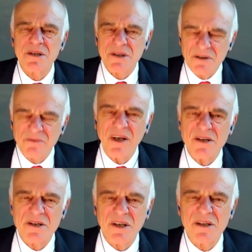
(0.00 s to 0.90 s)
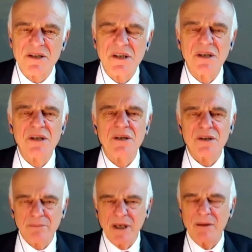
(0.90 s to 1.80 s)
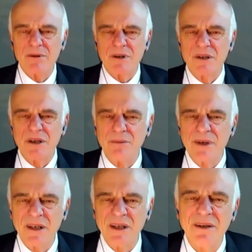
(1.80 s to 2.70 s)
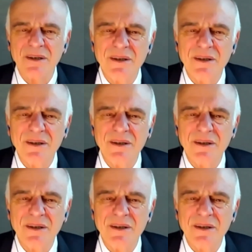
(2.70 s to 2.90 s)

the defenses to be able to deal with it,